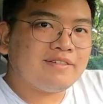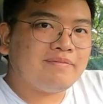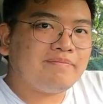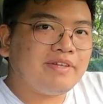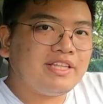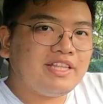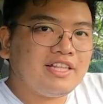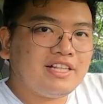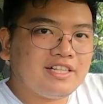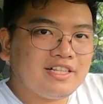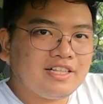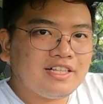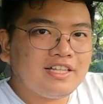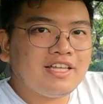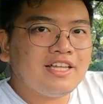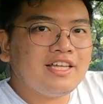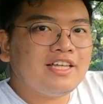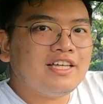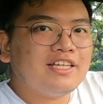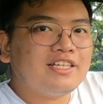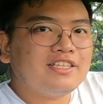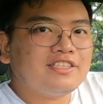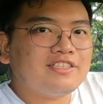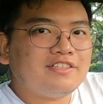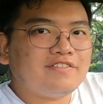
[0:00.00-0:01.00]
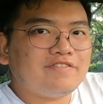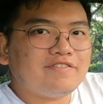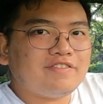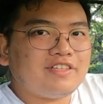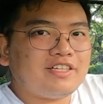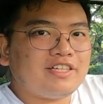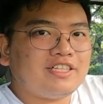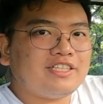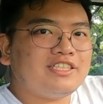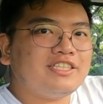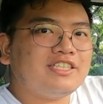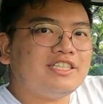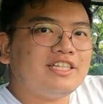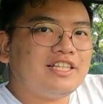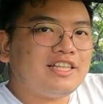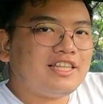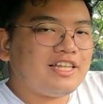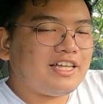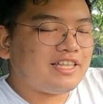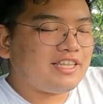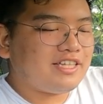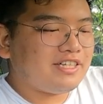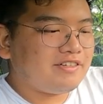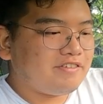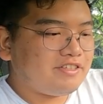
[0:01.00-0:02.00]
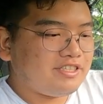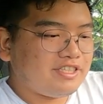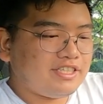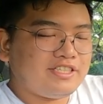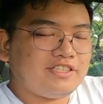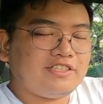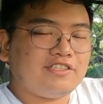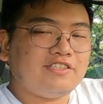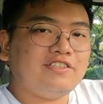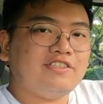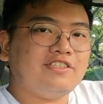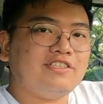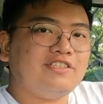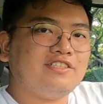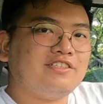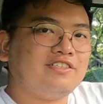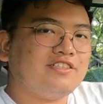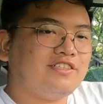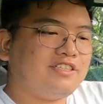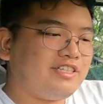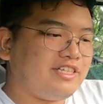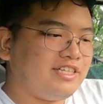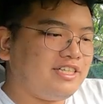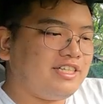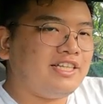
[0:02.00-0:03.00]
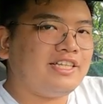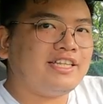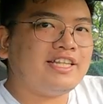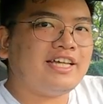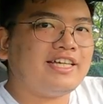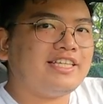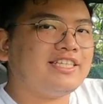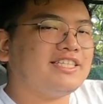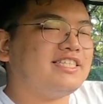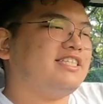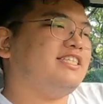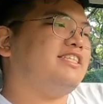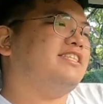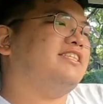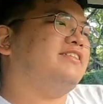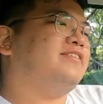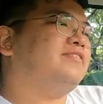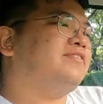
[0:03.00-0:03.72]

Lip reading: in the middle, soft touch leather, which is also really nice.